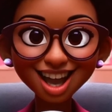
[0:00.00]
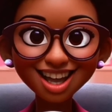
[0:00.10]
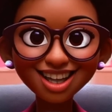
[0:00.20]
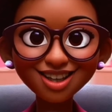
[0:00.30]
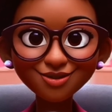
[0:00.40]

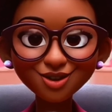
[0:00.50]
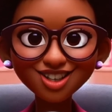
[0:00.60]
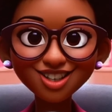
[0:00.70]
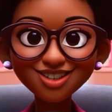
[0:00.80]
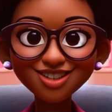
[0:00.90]
I give
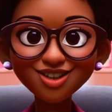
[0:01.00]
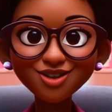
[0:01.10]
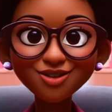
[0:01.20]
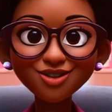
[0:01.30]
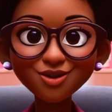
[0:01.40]
riches to
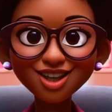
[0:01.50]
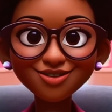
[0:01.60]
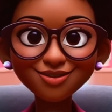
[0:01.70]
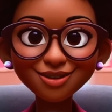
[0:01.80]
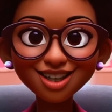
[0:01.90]
those who
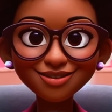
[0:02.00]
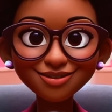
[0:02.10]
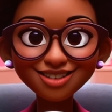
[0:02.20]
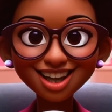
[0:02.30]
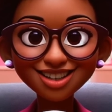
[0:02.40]
love me,
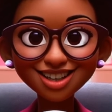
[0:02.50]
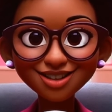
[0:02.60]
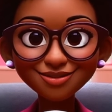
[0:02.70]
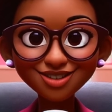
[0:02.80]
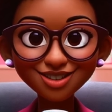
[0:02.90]
and I
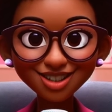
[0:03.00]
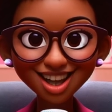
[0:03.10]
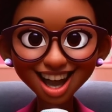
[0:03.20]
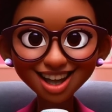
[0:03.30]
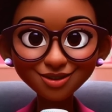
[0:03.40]
fill their
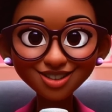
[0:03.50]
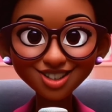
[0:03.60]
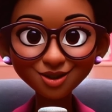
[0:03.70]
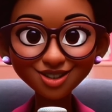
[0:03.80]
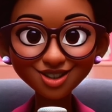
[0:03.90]

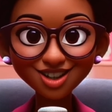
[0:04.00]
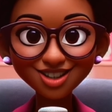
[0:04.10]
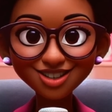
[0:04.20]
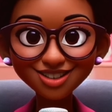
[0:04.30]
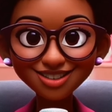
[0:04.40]
houses with
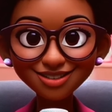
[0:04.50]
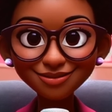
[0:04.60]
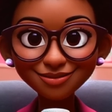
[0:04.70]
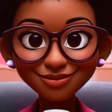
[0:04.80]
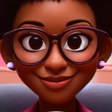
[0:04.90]
treasures.
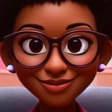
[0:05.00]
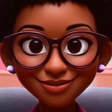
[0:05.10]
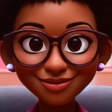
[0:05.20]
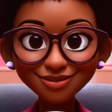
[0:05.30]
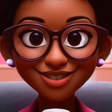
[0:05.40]

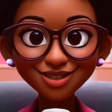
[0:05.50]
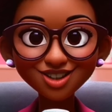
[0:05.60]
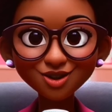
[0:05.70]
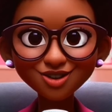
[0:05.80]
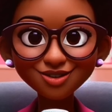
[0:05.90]
The
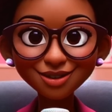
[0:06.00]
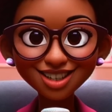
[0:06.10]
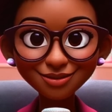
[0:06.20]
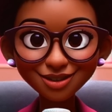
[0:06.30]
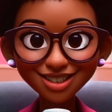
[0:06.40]
Lord
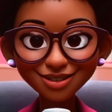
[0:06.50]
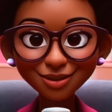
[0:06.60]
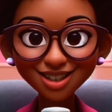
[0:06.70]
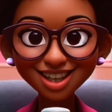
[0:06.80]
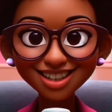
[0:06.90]
made me in the
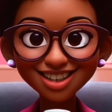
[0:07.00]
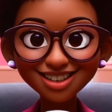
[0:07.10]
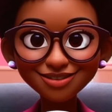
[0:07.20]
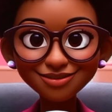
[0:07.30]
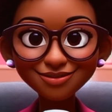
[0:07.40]

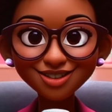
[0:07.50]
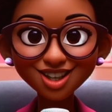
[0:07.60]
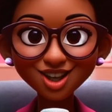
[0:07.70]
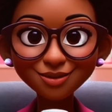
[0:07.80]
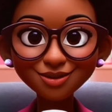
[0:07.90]
beginning,
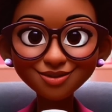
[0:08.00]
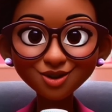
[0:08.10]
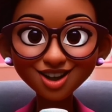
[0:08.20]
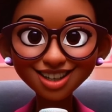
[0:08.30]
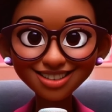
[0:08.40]
long
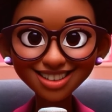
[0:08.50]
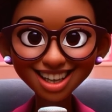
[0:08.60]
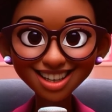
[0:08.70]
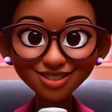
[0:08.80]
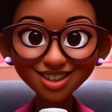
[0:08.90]
before He did
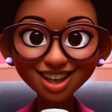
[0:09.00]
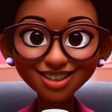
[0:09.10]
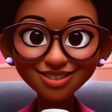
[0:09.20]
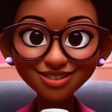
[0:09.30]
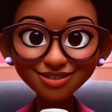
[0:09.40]
anything
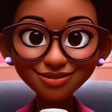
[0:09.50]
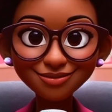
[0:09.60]
else.